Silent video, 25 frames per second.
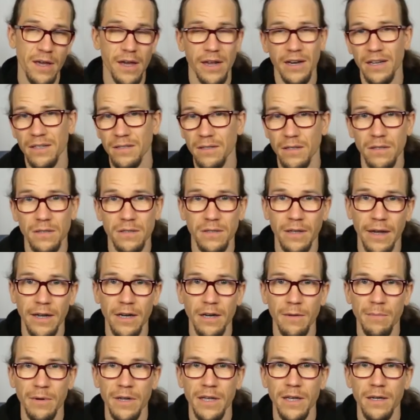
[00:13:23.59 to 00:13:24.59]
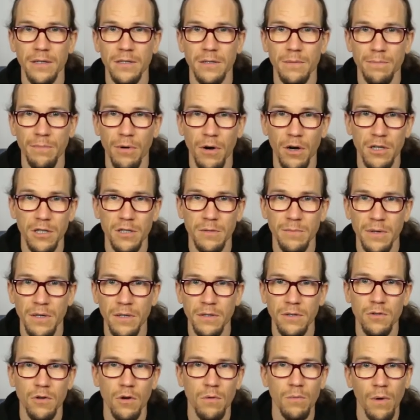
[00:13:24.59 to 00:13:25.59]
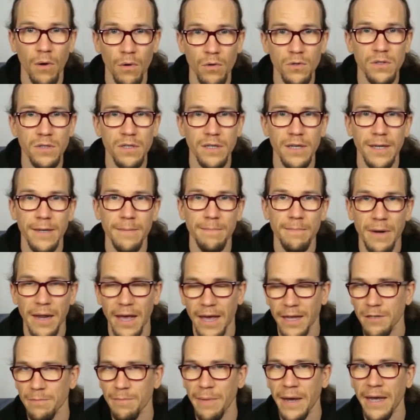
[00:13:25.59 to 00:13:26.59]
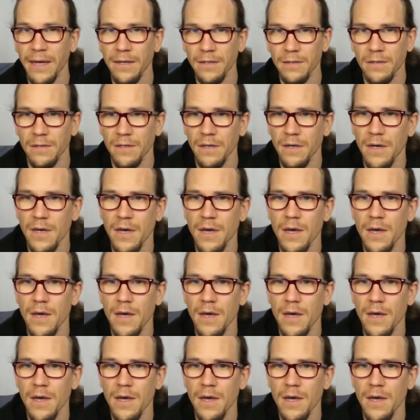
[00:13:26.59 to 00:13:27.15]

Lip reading: and as sustainably as possible, so mostly plant-based,